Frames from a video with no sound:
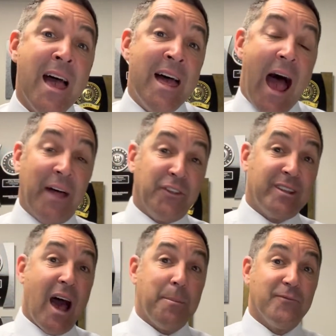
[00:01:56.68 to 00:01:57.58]
At the
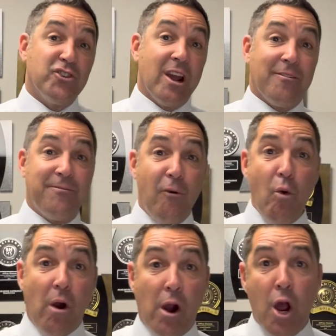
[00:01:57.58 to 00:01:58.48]
top of chair
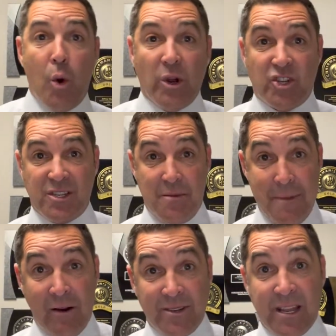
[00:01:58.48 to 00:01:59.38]
4, which is the
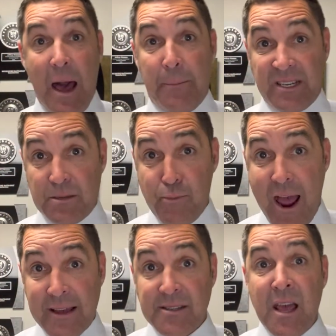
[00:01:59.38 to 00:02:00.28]
Mountaintop
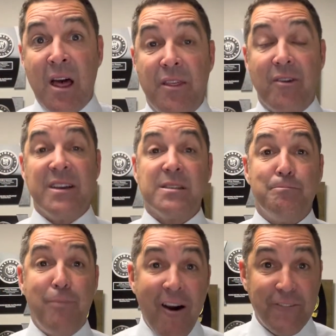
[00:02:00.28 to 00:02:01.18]
Express, there is
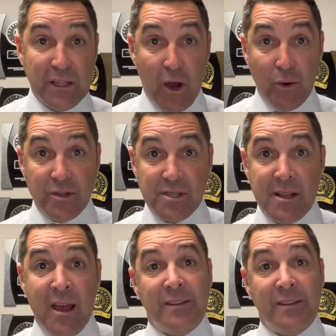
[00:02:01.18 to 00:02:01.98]
Buffalo's.